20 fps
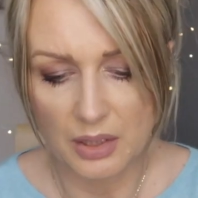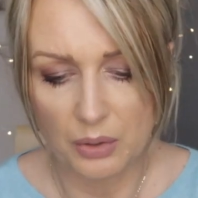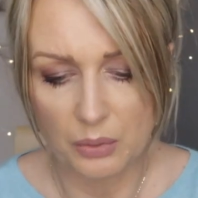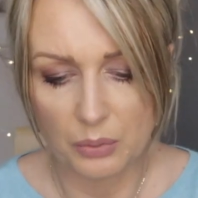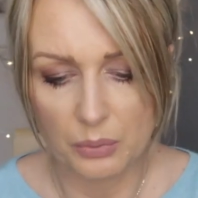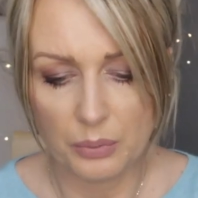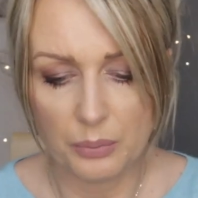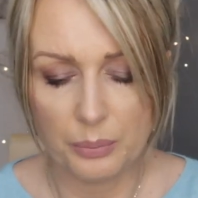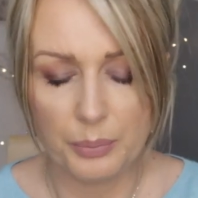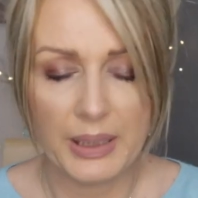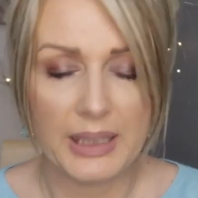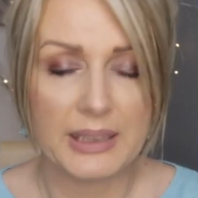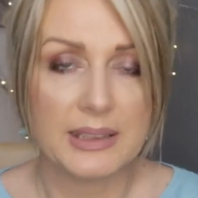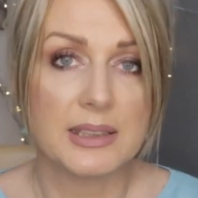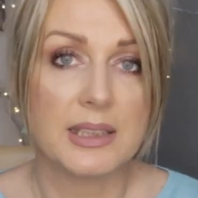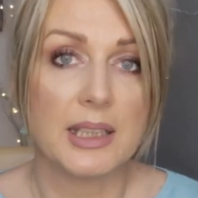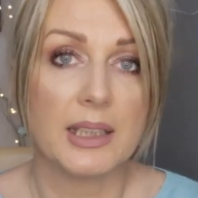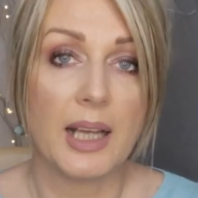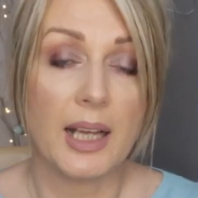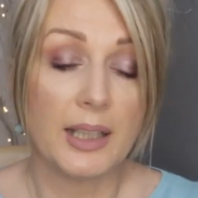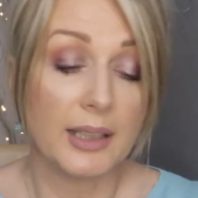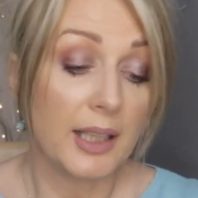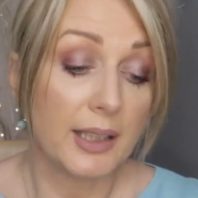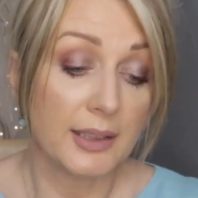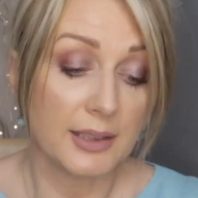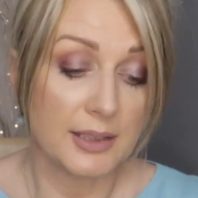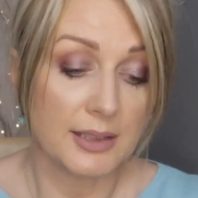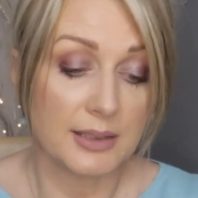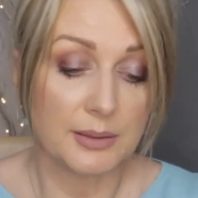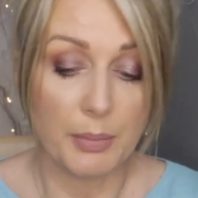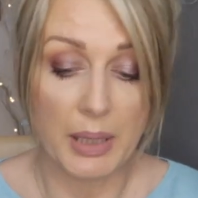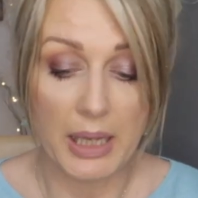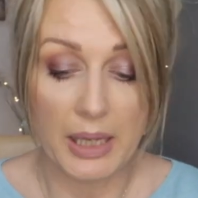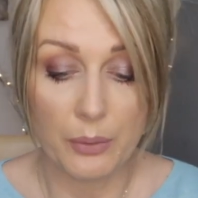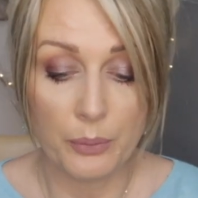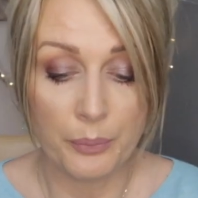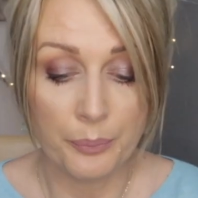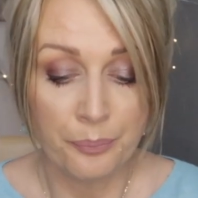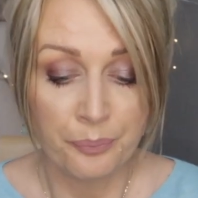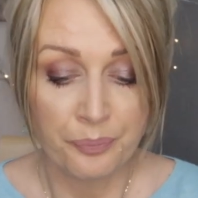know, but I like the
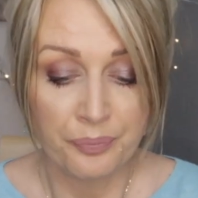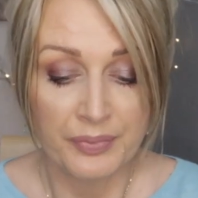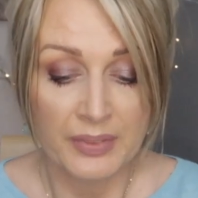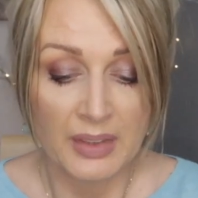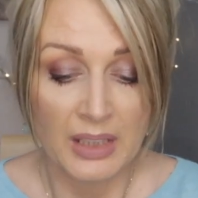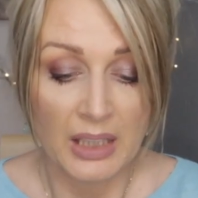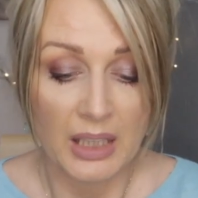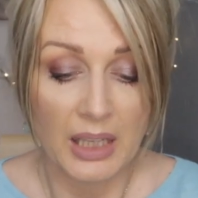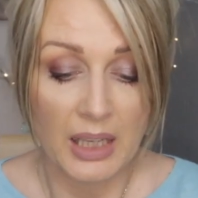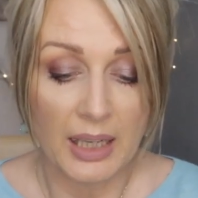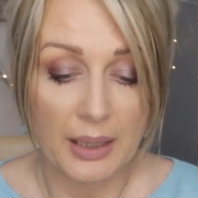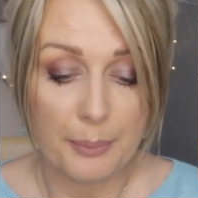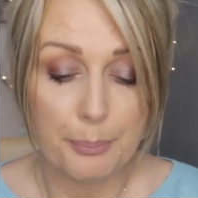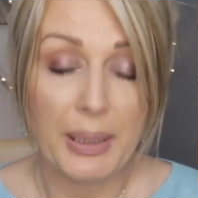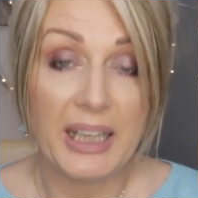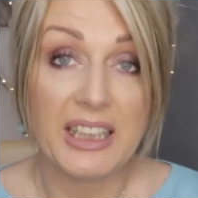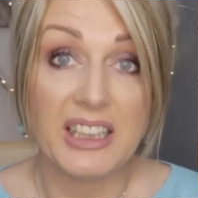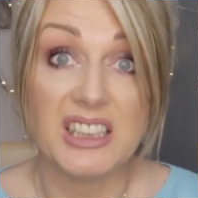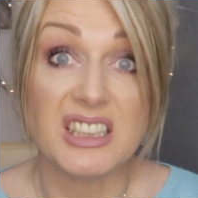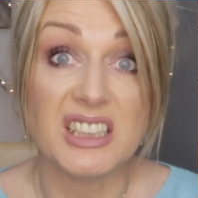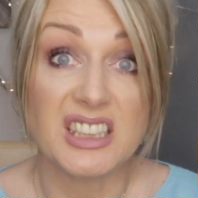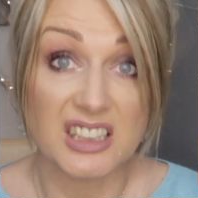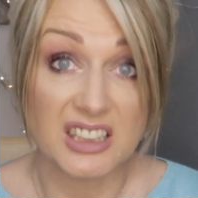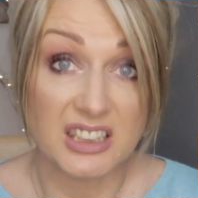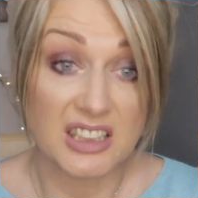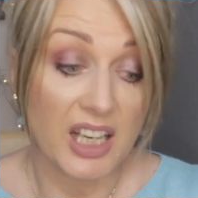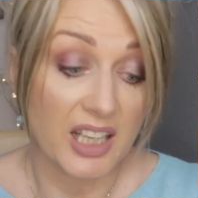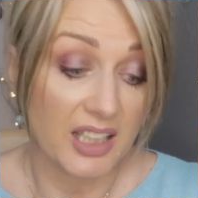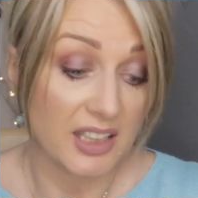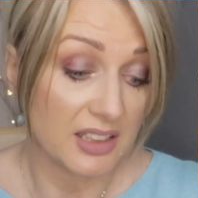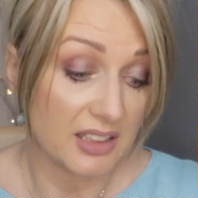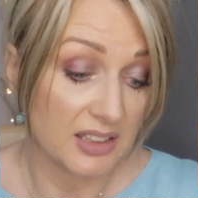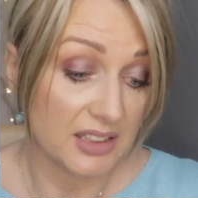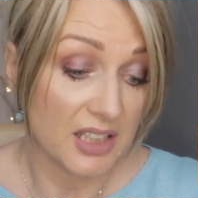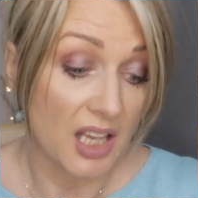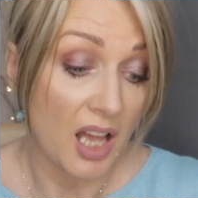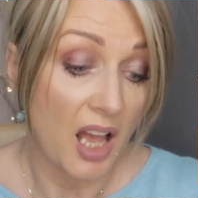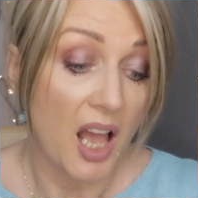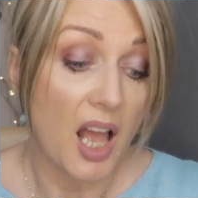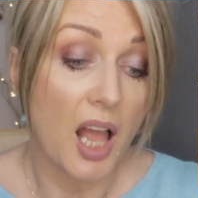smell, but it
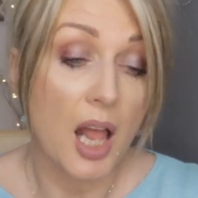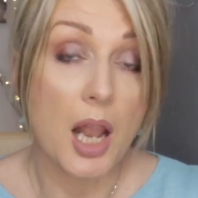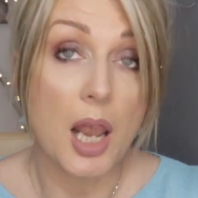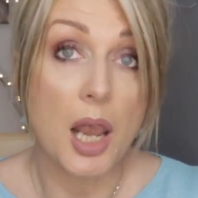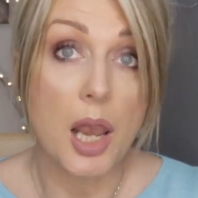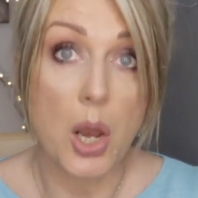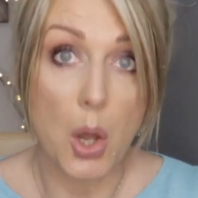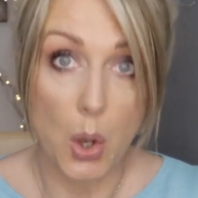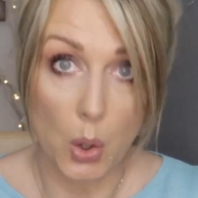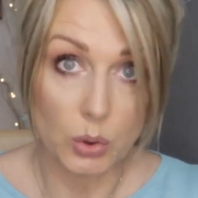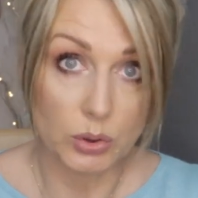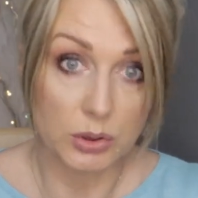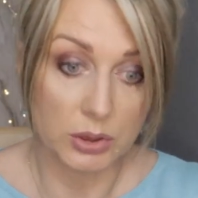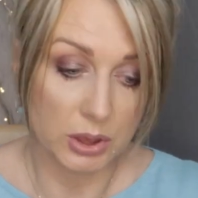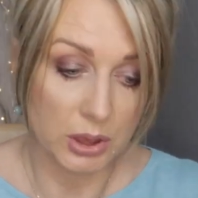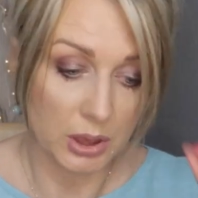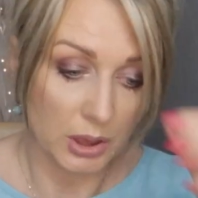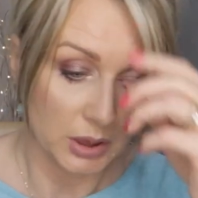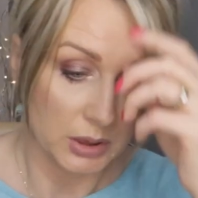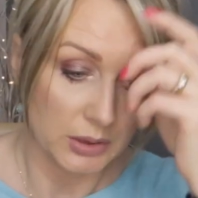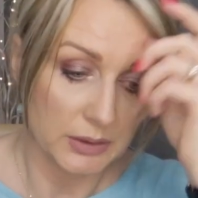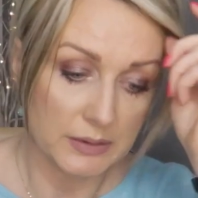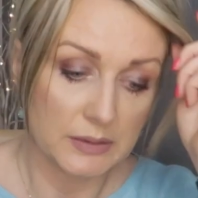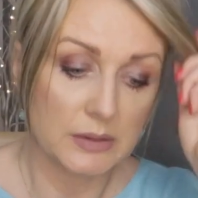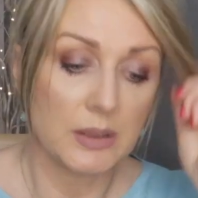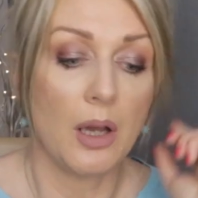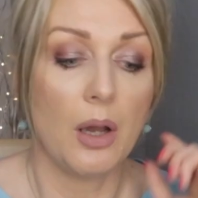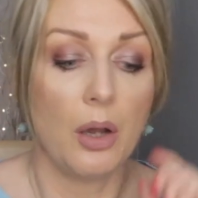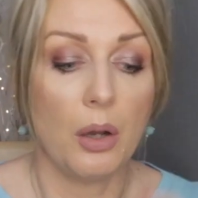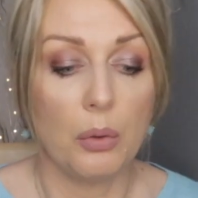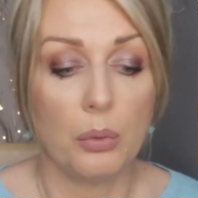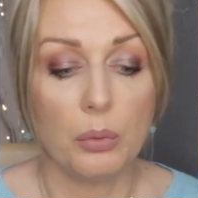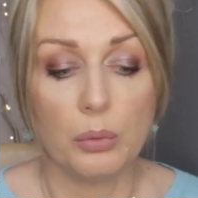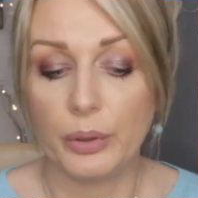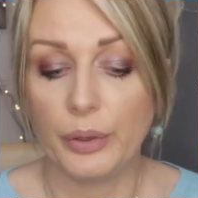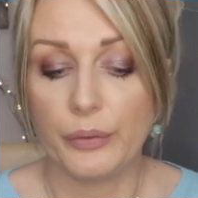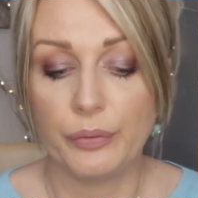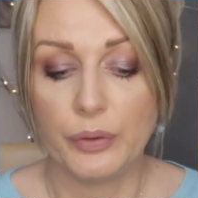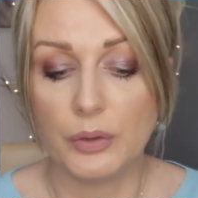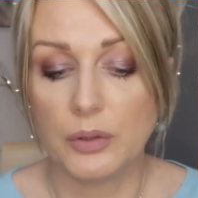stinks a lot.
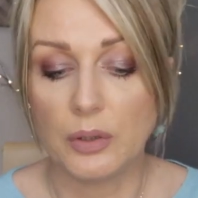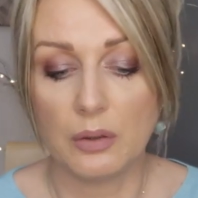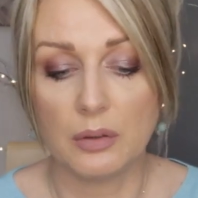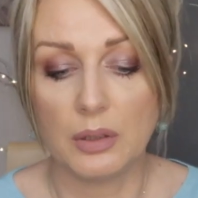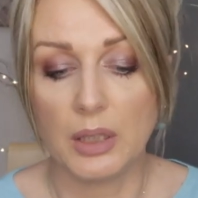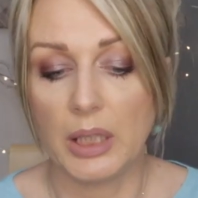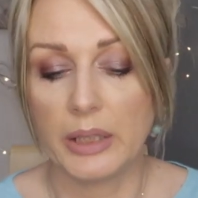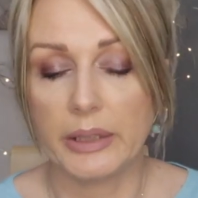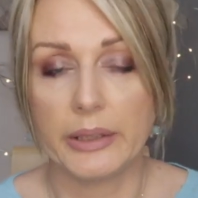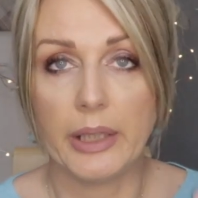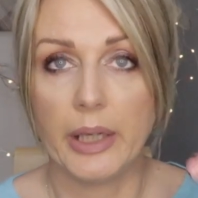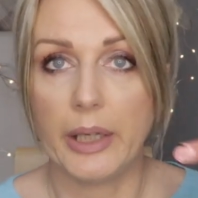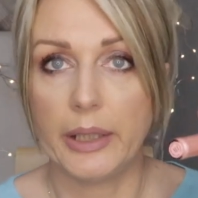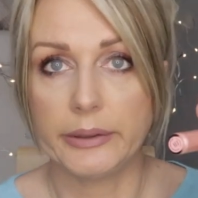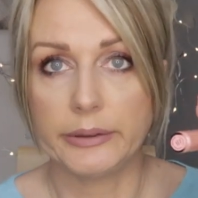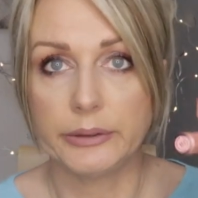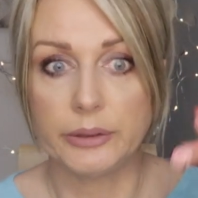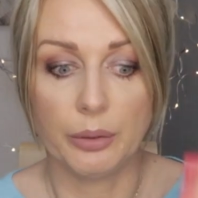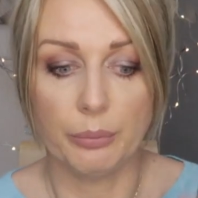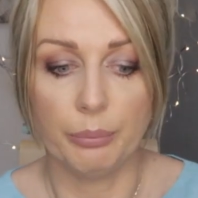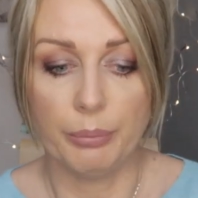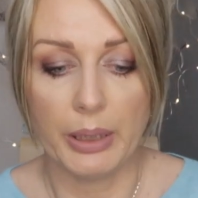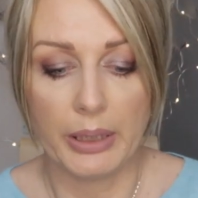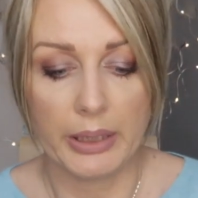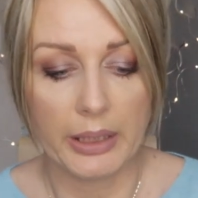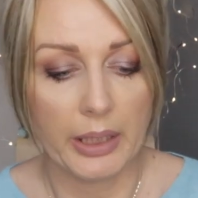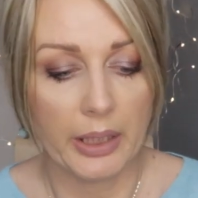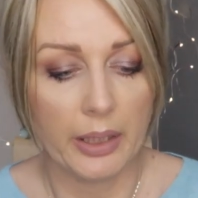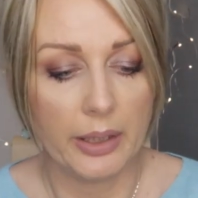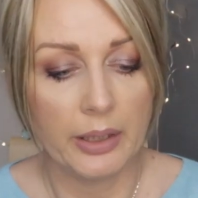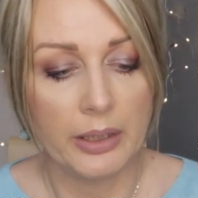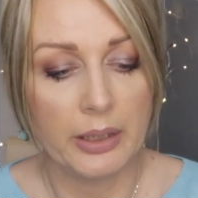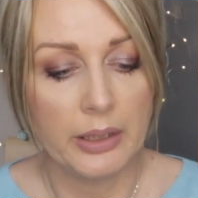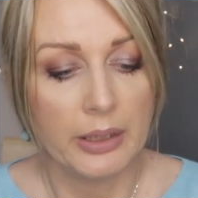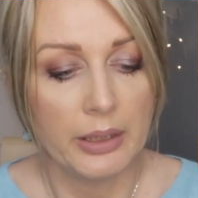So if you don't like that, don't buy it.